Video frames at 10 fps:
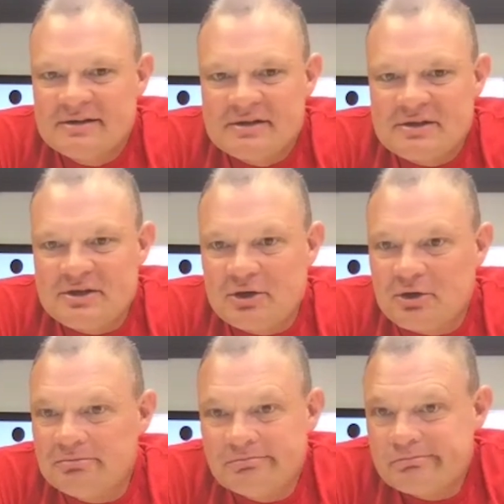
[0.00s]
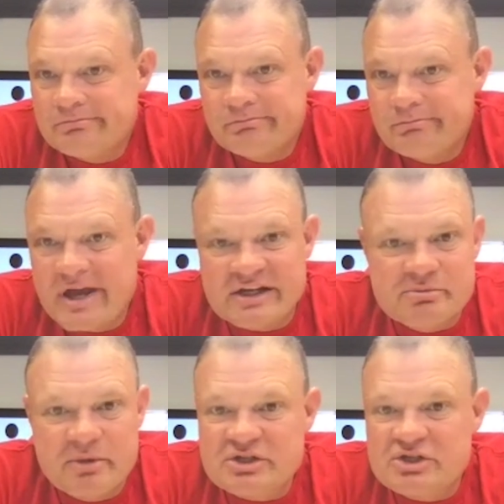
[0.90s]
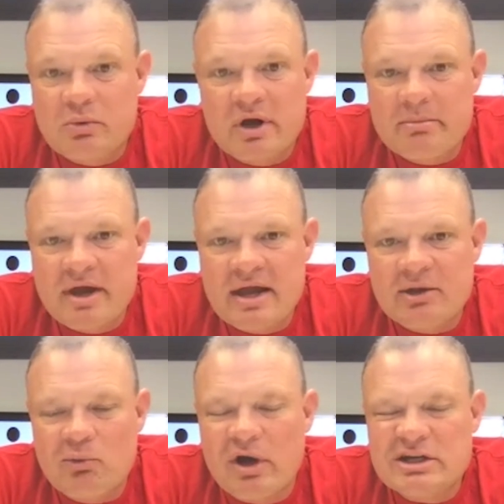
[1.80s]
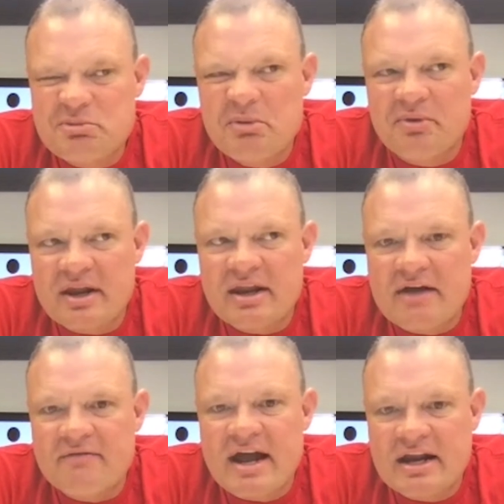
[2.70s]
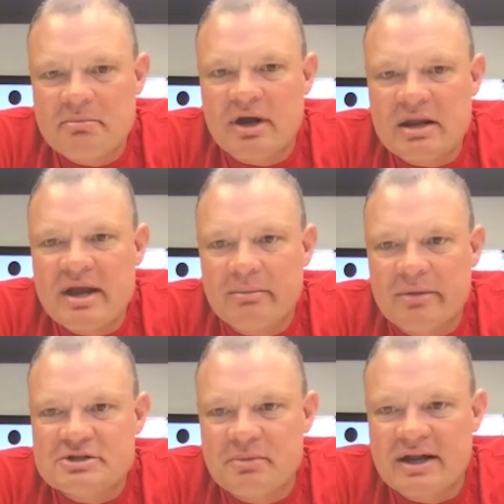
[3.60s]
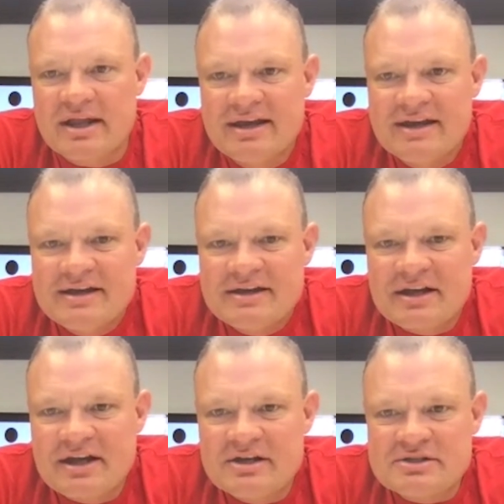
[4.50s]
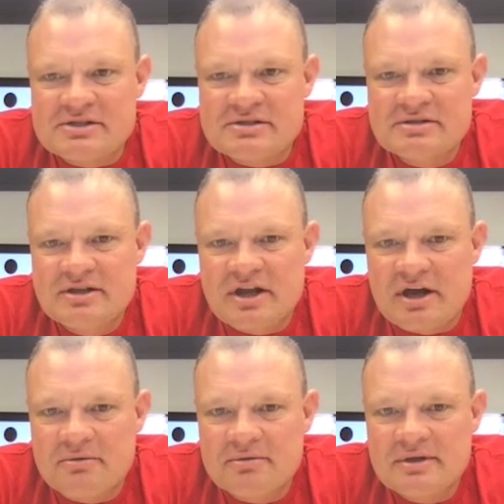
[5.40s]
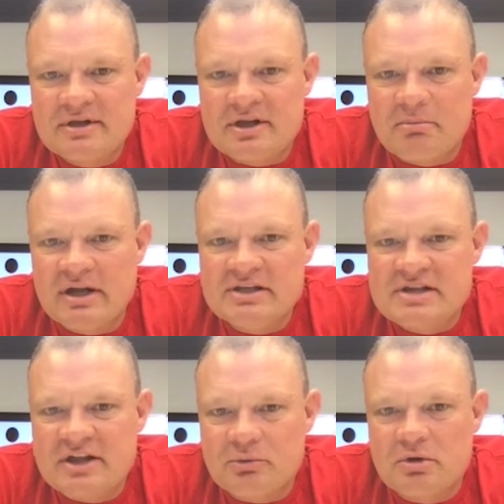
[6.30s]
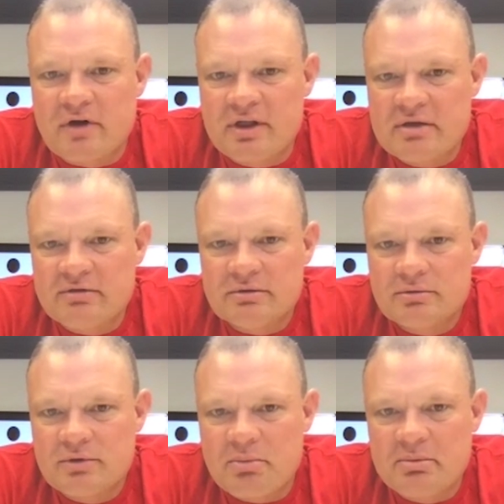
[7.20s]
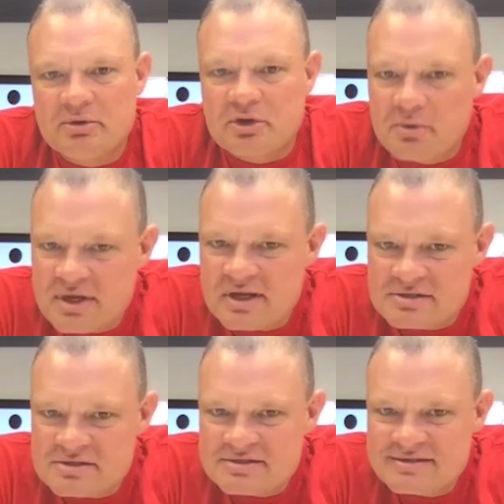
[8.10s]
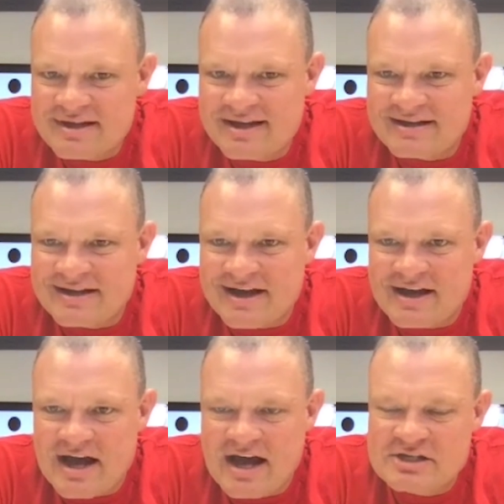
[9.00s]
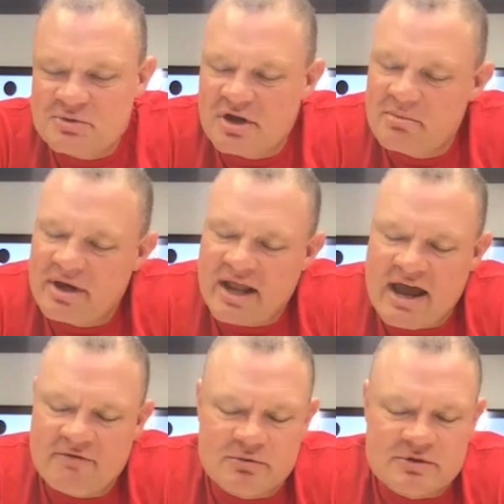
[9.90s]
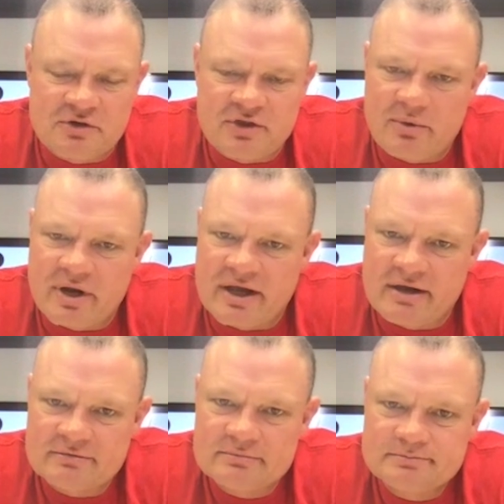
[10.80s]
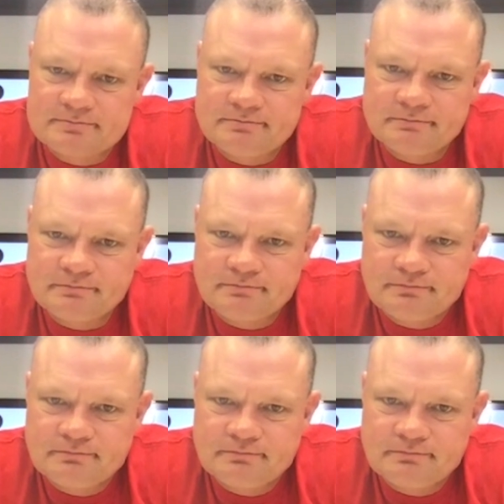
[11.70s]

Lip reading: you'll make as much as you want to make. And watch people that never had any money make a bunch of money, because money's not the root of all evil. What people do with it is. And I just want everybody to have the result they want to have.